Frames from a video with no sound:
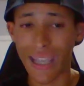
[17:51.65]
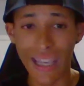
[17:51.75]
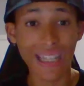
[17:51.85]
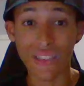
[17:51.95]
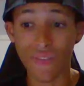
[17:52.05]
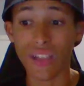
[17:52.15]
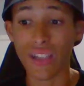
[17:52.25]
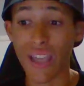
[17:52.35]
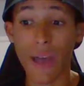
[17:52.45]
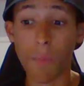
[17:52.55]
in his
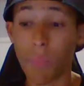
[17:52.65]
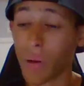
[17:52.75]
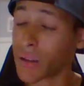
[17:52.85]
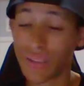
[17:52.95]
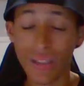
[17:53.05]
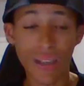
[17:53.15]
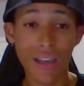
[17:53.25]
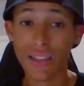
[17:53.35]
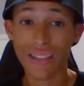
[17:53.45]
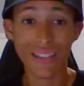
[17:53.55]
vignette, but
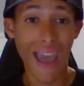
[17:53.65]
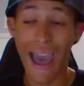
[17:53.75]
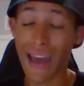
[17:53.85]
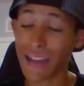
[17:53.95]
yeah,